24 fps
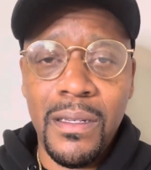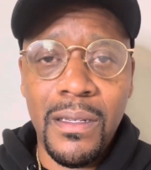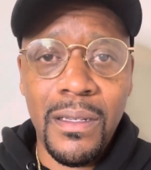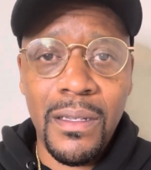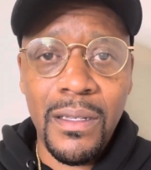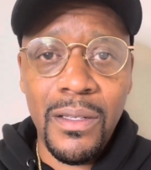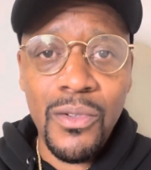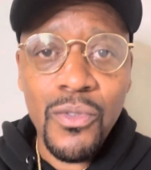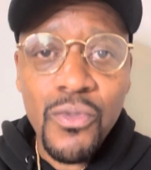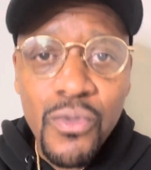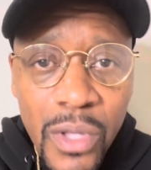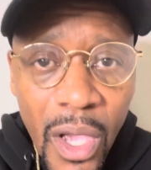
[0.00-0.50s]

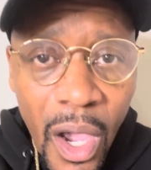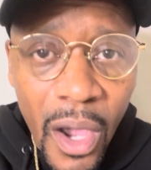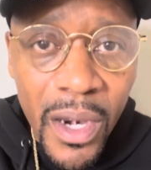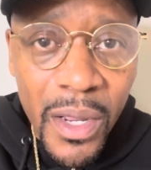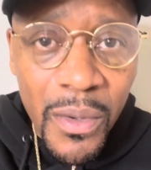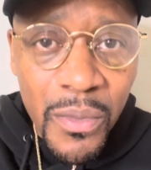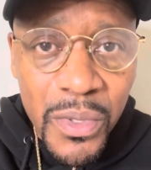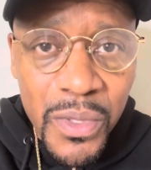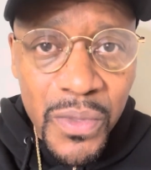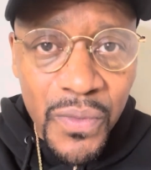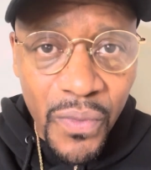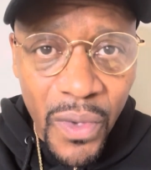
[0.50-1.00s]
You thought he
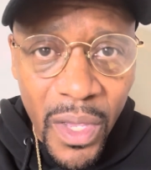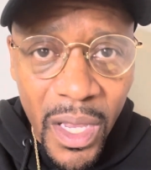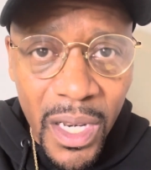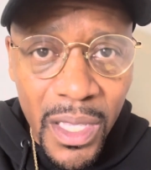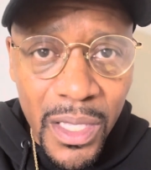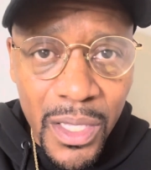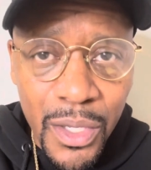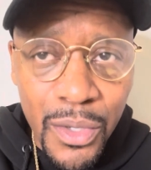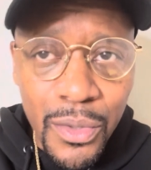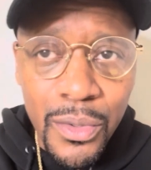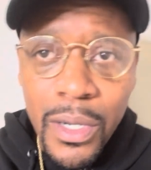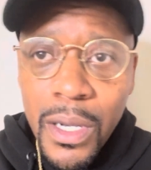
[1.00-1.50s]
was filling
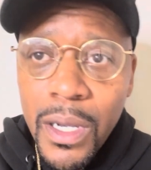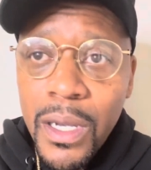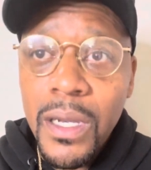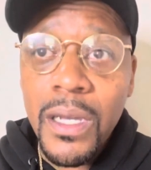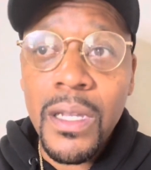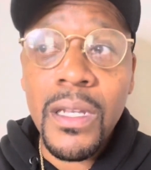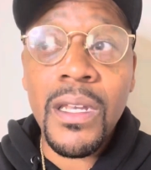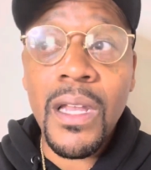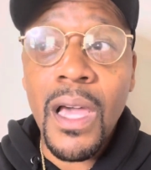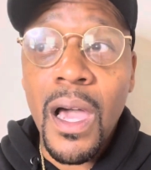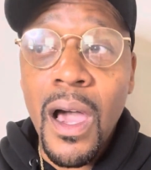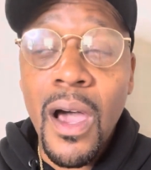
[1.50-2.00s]
you? Uh,
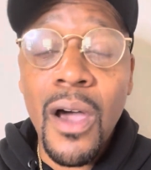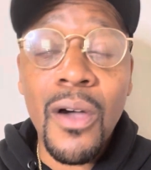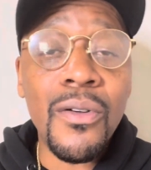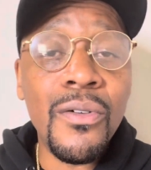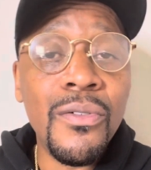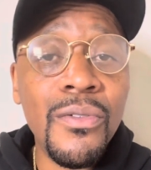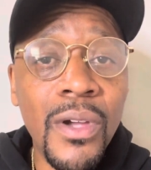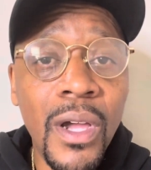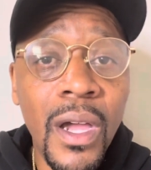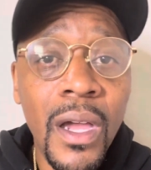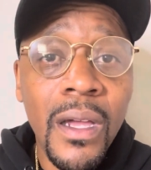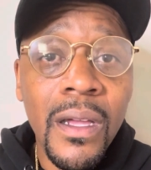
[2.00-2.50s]
no,
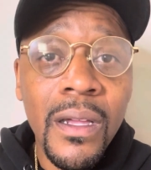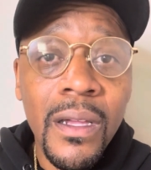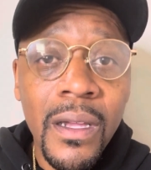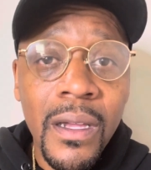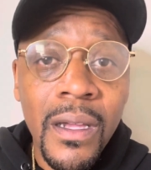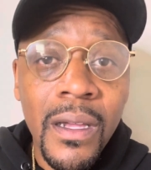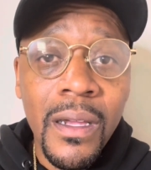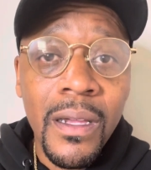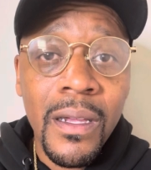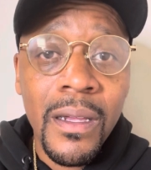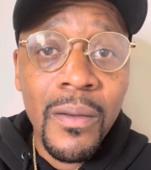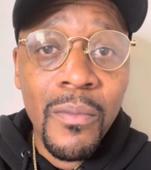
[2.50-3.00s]

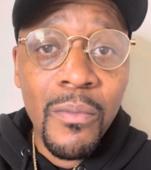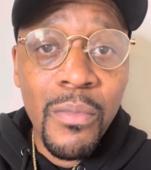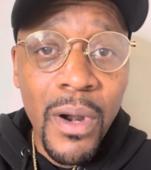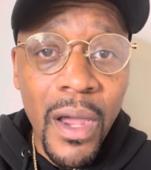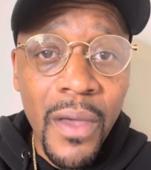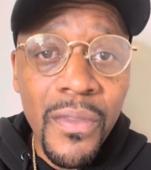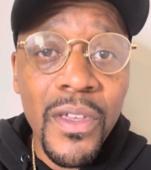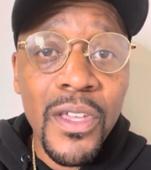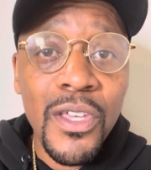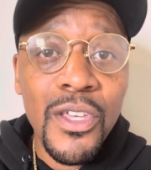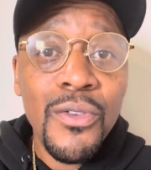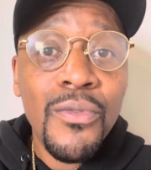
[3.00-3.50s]

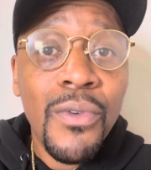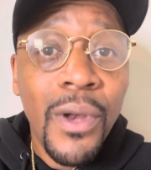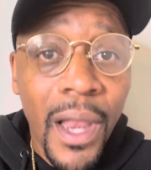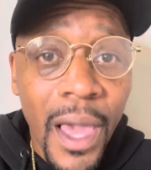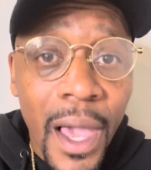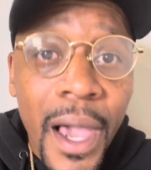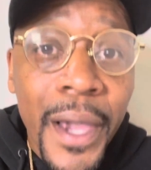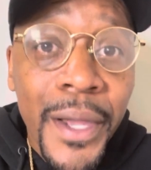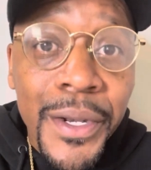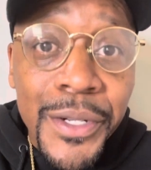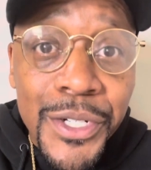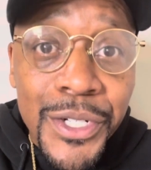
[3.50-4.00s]
brother, you
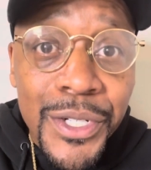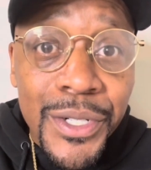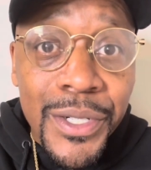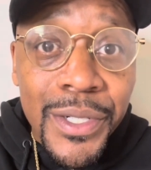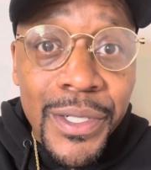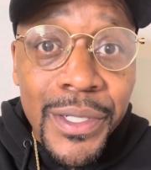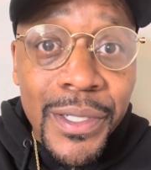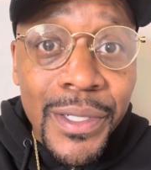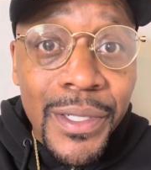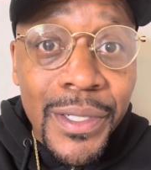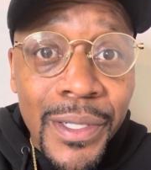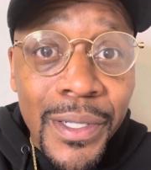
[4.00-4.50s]
lunch.
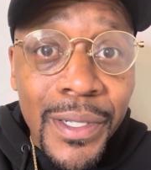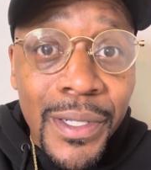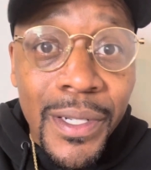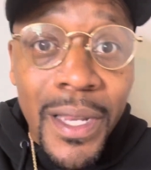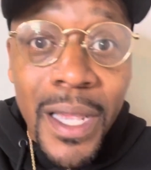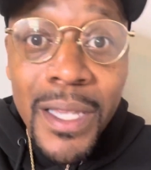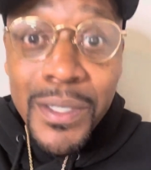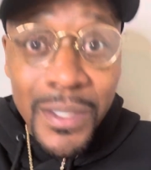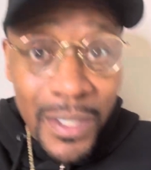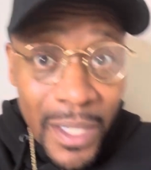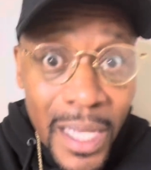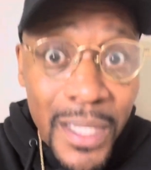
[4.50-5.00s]

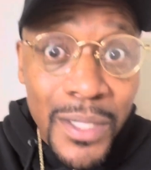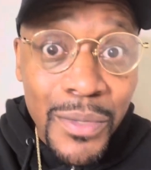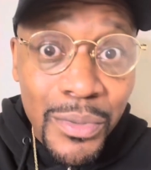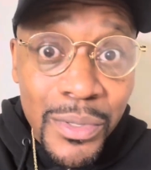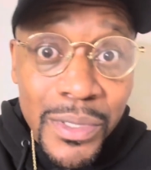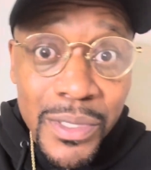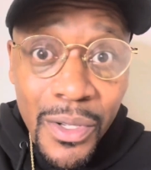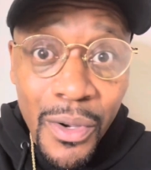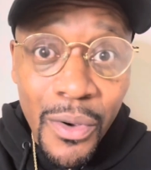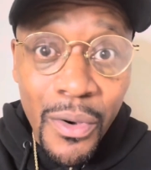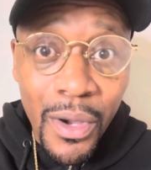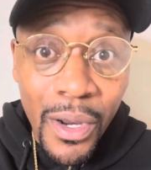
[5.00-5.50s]
That's that's
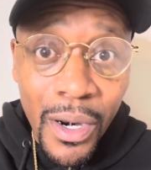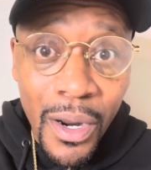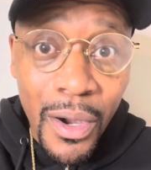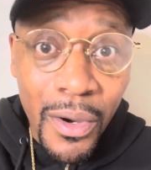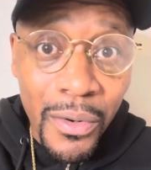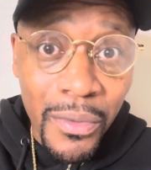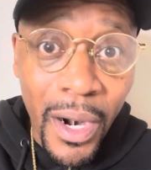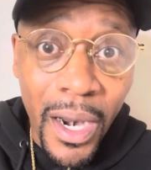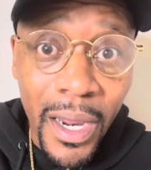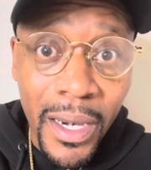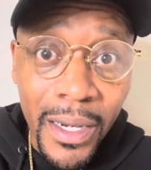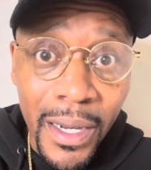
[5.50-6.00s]
what's going on
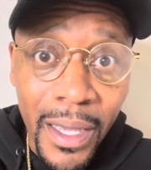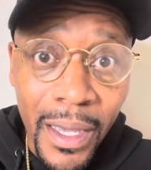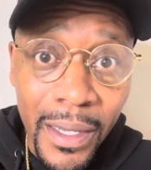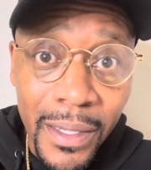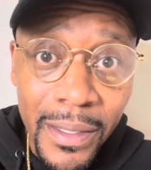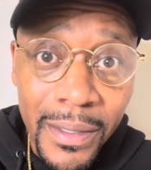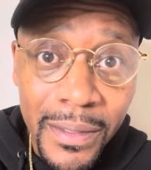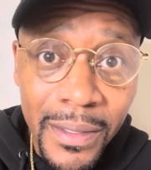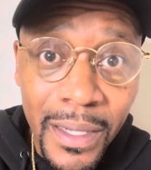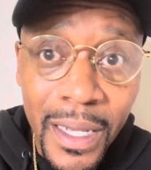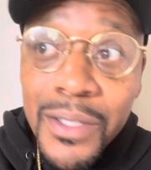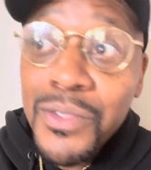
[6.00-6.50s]
right now.
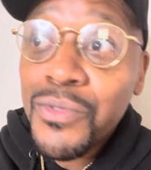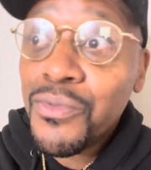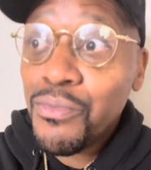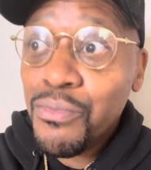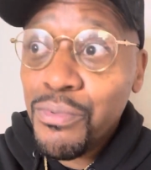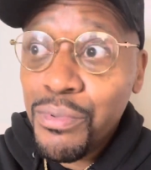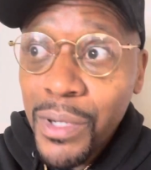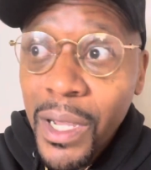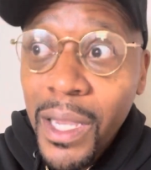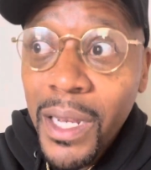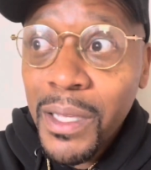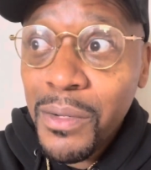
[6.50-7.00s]
That's
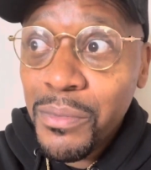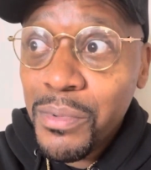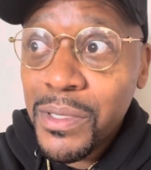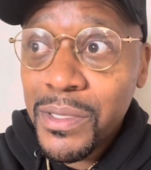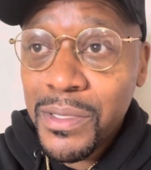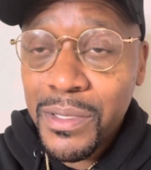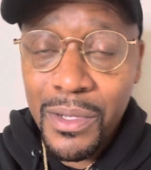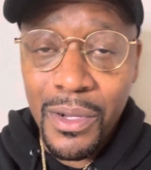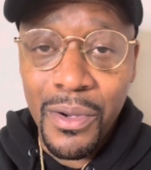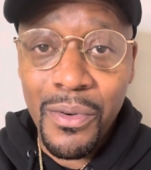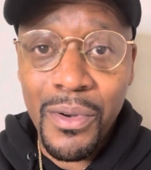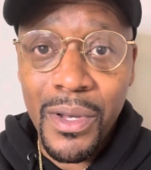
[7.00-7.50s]
really
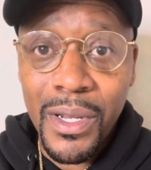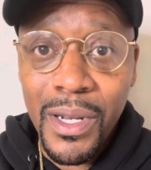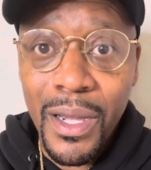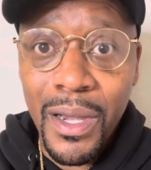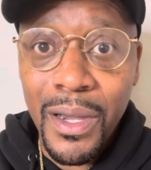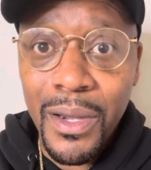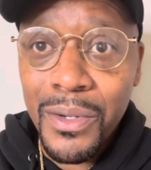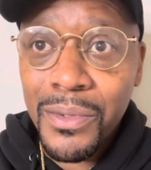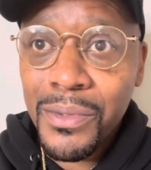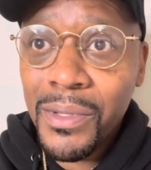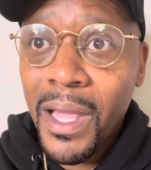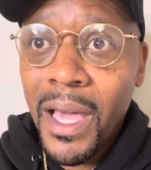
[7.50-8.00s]
what's going
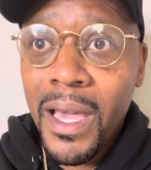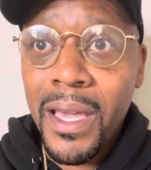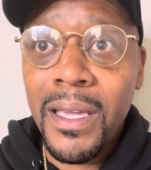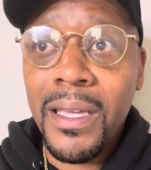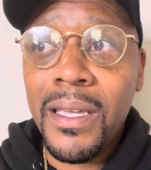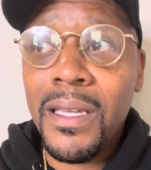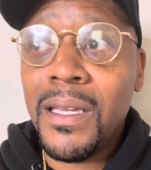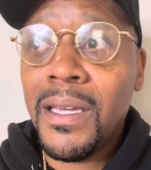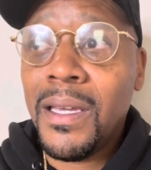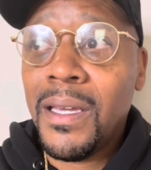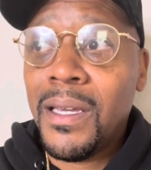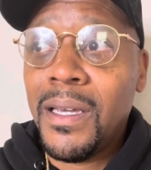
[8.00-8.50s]
on.
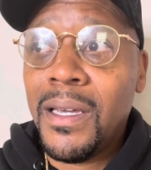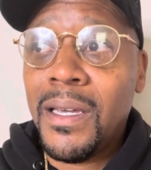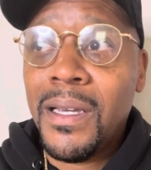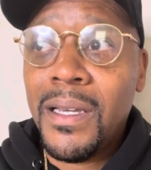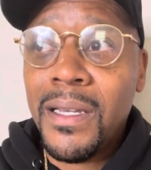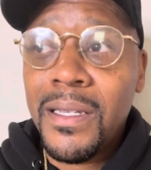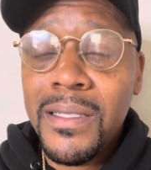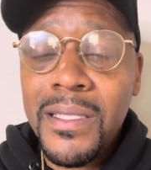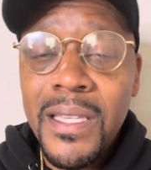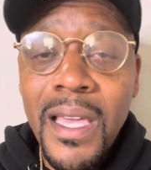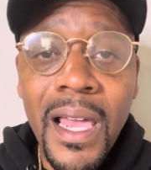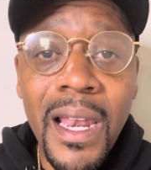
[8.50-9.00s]
Like,
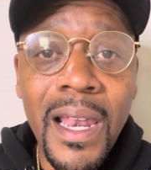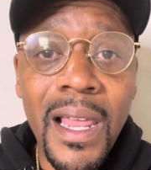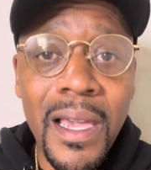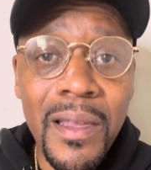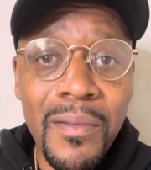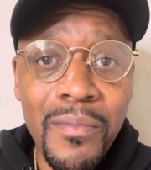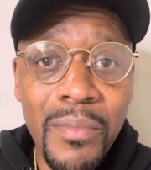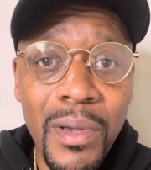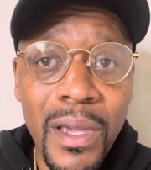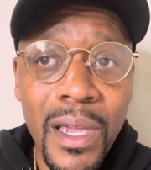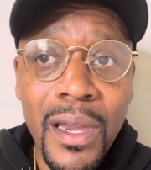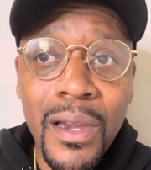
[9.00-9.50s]
tell
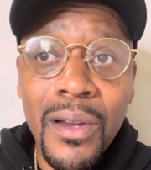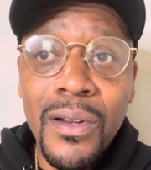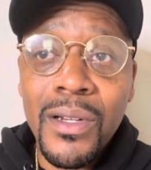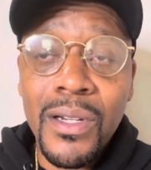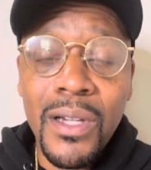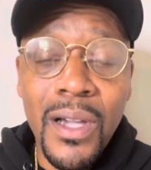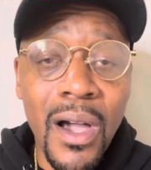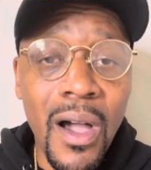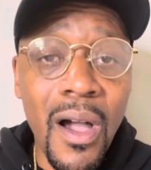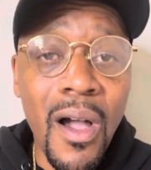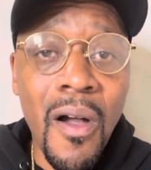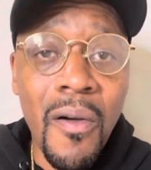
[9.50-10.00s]
that bear to
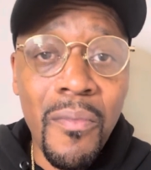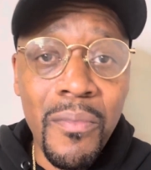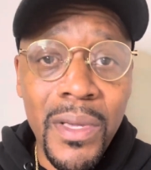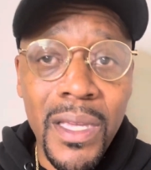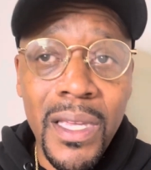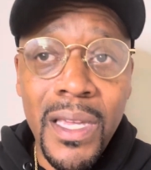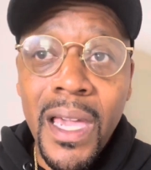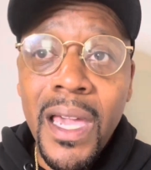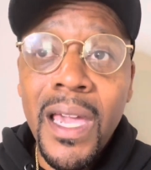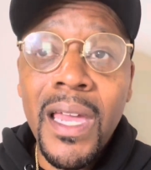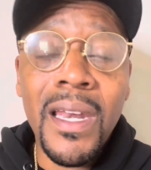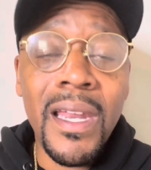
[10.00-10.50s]
call
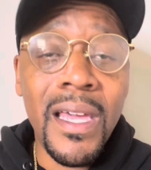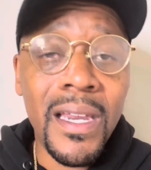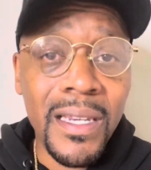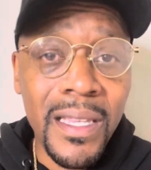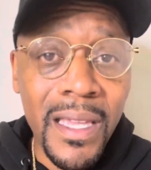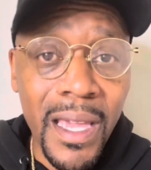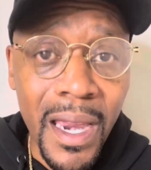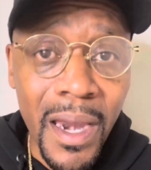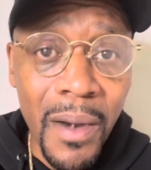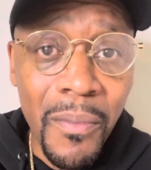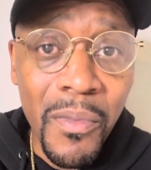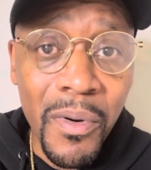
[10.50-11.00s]
me and that
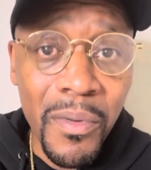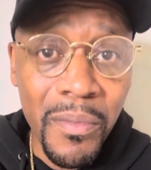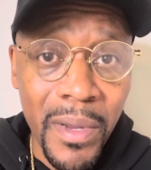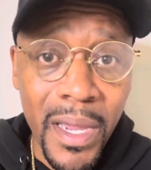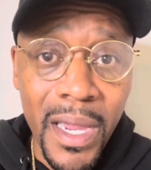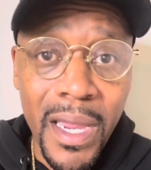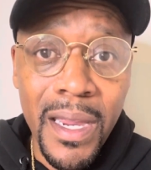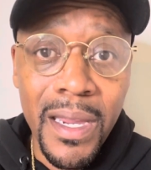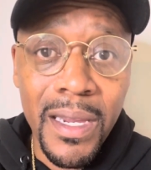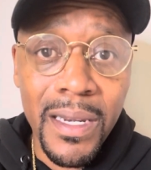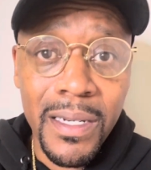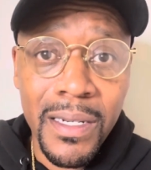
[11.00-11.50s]

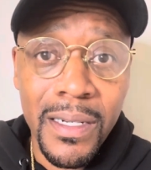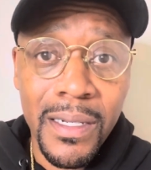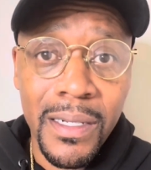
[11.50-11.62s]
cameraman